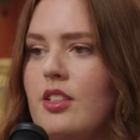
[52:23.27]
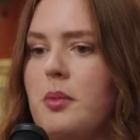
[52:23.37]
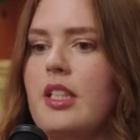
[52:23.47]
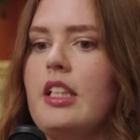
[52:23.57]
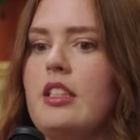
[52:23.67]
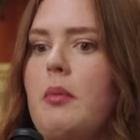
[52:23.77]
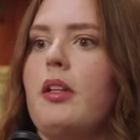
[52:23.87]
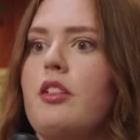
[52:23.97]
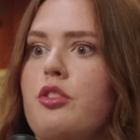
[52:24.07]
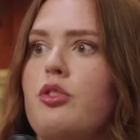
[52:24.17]
It's almost like a
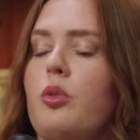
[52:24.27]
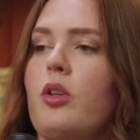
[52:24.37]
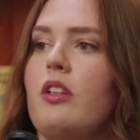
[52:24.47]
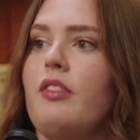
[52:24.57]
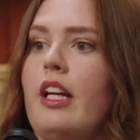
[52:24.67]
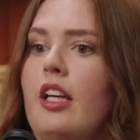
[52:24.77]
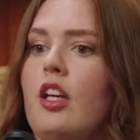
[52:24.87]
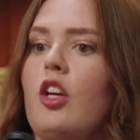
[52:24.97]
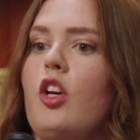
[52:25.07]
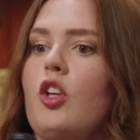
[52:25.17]
double-edged sword of like,
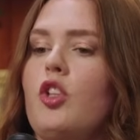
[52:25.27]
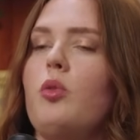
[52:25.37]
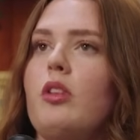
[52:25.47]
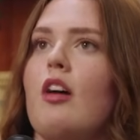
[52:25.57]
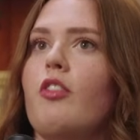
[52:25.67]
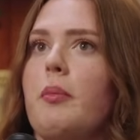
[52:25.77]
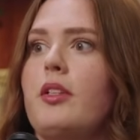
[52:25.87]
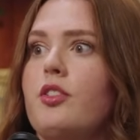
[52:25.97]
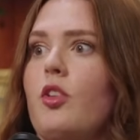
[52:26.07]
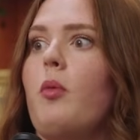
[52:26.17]
you love rugby
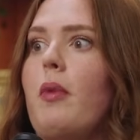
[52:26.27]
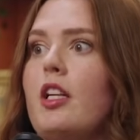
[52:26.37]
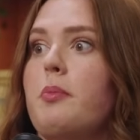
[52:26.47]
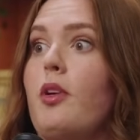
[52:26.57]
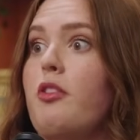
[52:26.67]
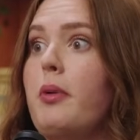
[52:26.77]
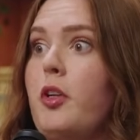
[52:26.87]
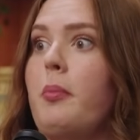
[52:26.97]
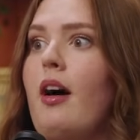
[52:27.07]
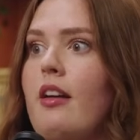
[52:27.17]
so much, but you have to put
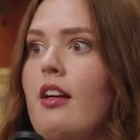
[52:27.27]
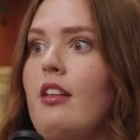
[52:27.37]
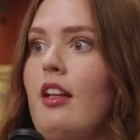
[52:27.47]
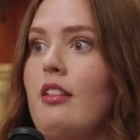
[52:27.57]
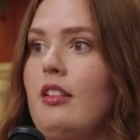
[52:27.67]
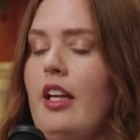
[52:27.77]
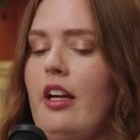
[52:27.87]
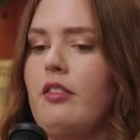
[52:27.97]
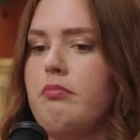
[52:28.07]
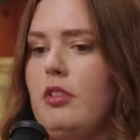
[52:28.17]
your body on
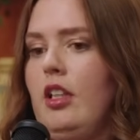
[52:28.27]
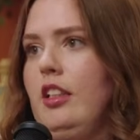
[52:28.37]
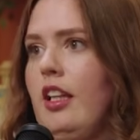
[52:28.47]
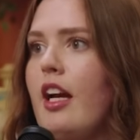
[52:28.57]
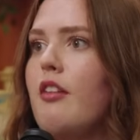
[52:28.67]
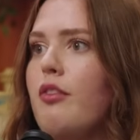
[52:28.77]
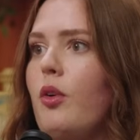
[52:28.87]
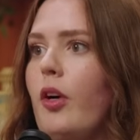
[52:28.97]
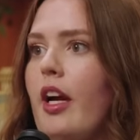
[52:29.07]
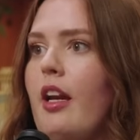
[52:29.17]
the line
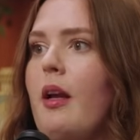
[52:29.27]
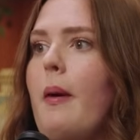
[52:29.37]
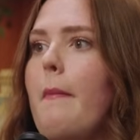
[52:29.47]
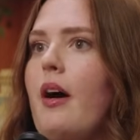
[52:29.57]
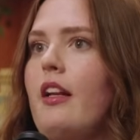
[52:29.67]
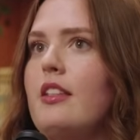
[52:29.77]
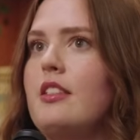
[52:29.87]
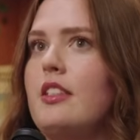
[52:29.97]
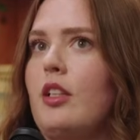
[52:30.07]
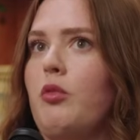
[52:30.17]
for it, but it's
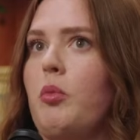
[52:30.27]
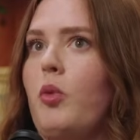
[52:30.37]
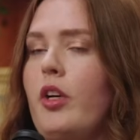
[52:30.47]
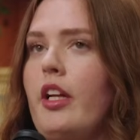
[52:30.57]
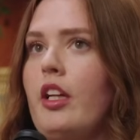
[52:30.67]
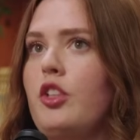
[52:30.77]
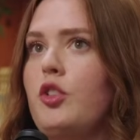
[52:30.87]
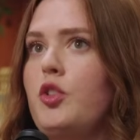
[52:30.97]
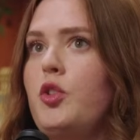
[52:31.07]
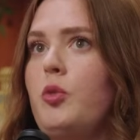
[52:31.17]
still rewarding
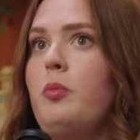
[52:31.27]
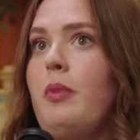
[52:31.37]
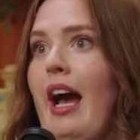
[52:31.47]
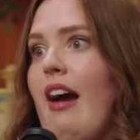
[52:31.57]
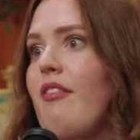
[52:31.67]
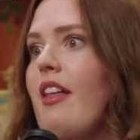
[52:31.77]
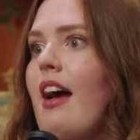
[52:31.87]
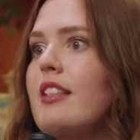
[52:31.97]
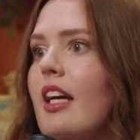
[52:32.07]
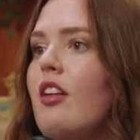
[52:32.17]
to have
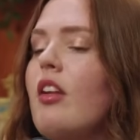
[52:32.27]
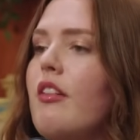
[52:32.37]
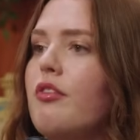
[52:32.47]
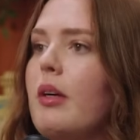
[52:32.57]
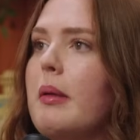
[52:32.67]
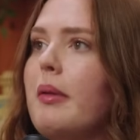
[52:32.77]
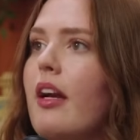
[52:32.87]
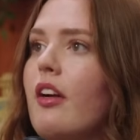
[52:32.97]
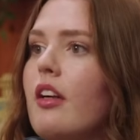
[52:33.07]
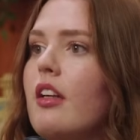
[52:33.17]
that title of rugby
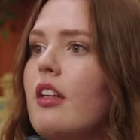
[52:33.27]
player.